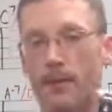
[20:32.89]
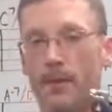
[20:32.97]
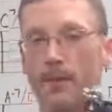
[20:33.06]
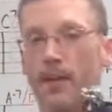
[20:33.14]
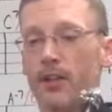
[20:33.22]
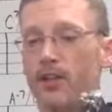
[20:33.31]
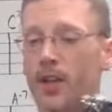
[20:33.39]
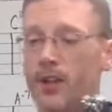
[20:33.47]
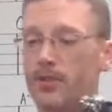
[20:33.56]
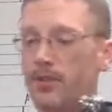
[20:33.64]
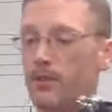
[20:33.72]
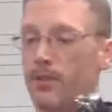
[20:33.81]
maybe I
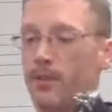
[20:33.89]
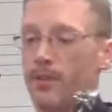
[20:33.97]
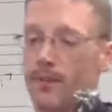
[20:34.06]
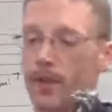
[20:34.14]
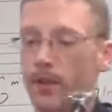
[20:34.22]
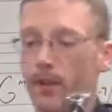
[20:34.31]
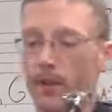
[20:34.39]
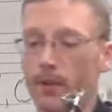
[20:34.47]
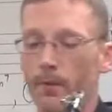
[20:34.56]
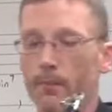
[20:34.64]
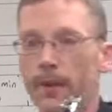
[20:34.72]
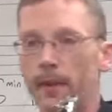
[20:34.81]
change the rhythm a
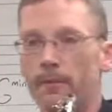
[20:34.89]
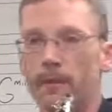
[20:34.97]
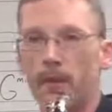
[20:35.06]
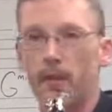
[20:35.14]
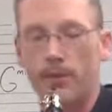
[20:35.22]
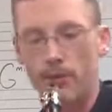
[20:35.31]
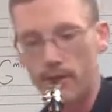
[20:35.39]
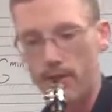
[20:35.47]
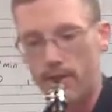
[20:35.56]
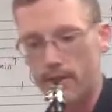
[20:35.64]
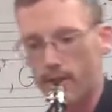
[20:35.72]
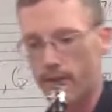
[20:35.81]
little bit using
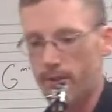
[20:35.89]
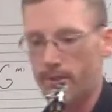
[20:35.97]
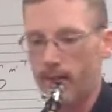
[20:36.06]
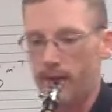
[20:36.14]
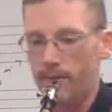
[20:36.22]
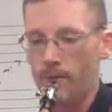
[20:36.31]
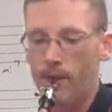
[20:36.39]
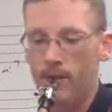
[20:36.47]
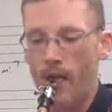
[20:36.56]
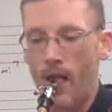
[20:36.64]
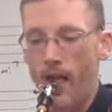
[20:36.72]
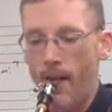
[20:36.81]
just those same notes.